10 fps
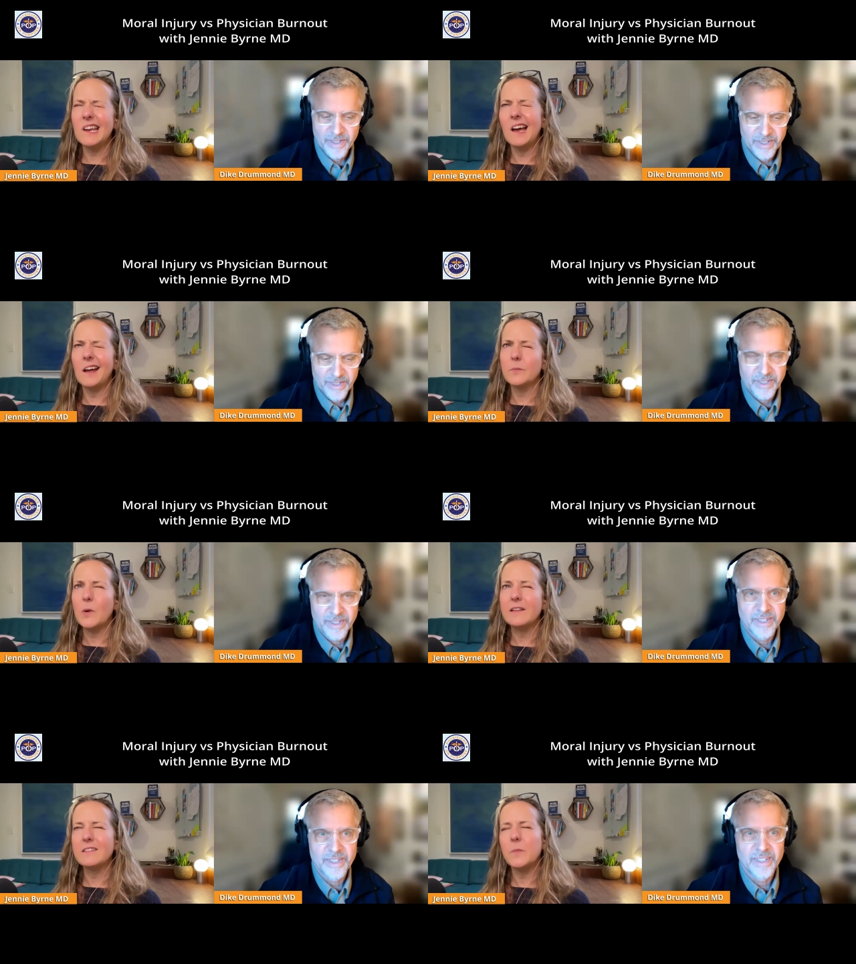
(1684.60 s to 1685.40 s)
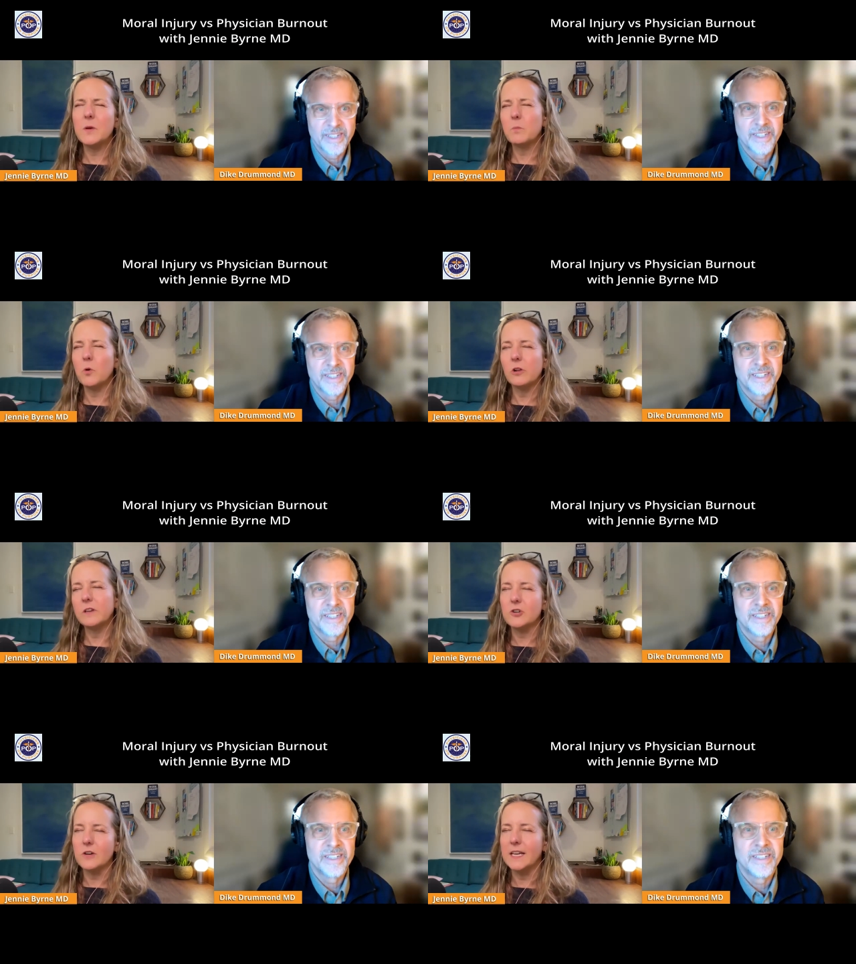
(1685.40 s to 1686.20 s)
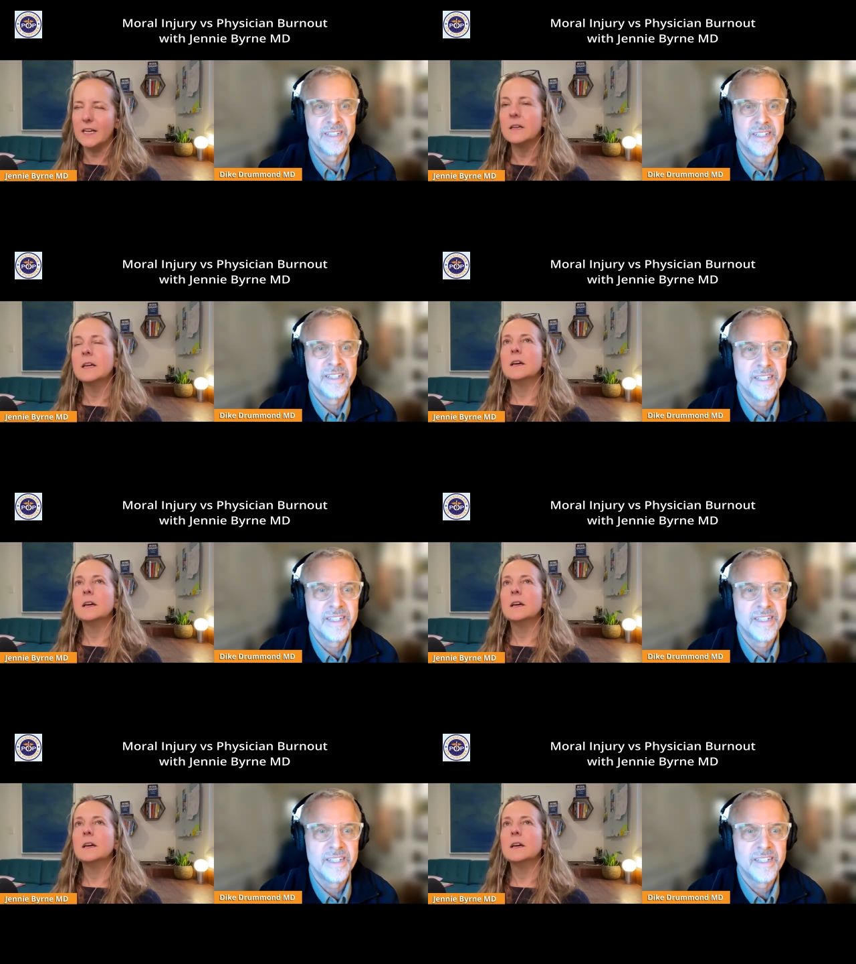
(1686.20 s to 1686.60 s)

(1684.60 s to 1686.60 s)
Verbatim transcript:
Speaker 1: yet, probably something with moral injury in it.